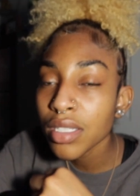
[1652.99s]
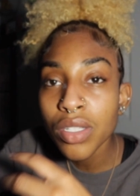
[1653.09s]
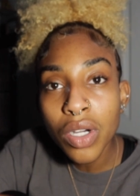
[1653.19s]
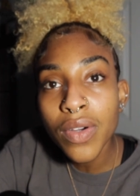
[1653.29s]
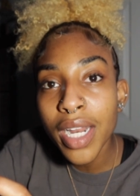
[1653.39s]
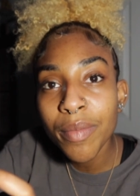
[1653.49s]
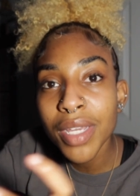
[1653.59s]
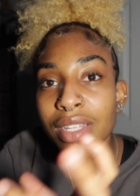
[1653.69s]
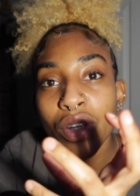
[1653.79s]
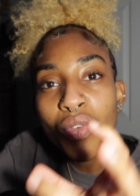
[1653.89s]
You know what I
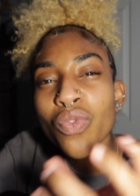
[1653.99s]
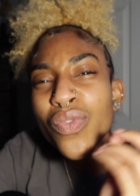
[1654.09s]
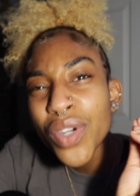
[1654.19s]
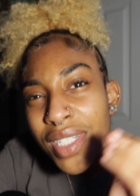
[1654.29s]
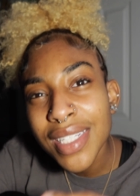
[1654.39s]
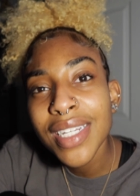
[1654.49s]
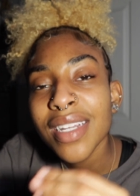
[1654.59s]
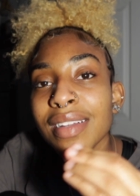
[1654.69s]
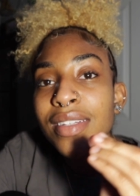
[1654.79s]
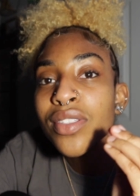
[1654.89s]
mean? You
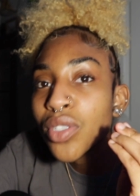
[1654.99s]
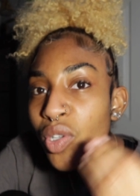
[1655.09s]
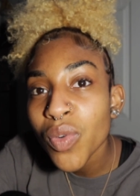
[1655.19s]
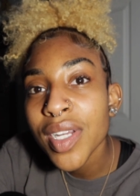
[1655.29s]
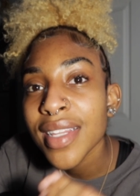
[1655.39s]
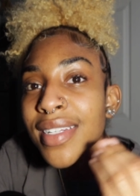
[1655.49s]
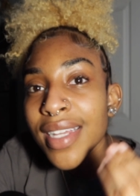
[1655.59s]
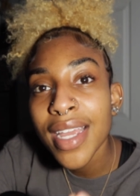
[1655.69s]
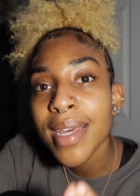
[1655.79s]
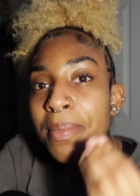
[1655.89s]
really doing the
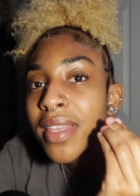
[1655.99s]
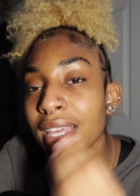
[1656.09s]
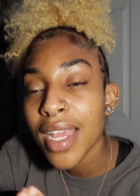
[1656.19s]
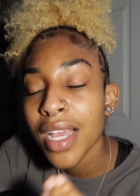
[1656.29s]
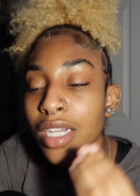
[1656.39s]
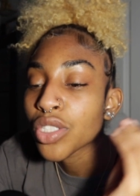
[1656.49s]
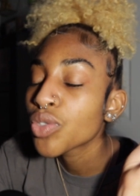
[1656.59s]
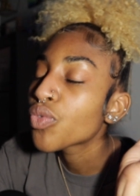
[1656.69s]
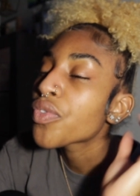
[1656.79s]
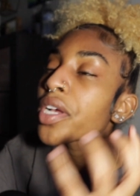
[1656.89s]
damn thing because
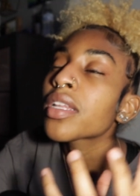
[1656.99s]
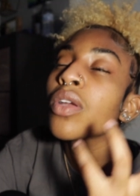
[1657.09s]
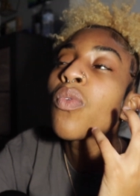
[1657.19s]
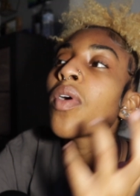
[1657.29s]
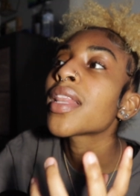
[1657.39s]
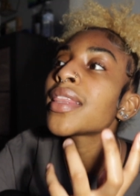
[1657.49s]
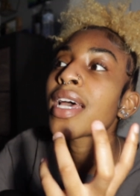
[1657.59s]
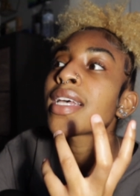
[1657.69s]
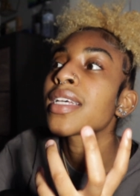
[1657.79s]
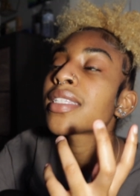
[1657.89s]
you really want
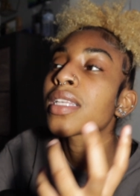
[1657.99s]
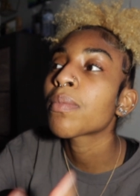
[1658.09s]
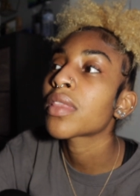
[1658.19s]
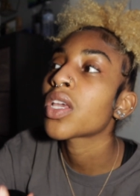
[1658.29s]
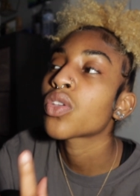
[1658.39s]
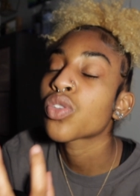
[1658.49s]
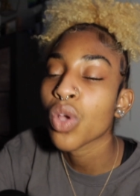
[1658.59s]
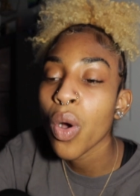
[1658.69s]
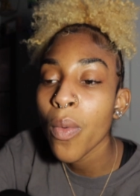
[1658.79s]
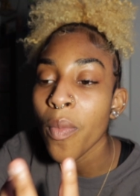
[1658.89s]
that something
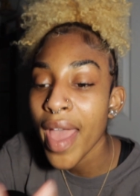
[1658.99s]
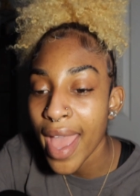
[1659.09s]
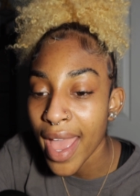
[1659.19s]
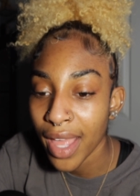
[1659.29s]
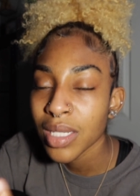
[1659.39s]
so bad,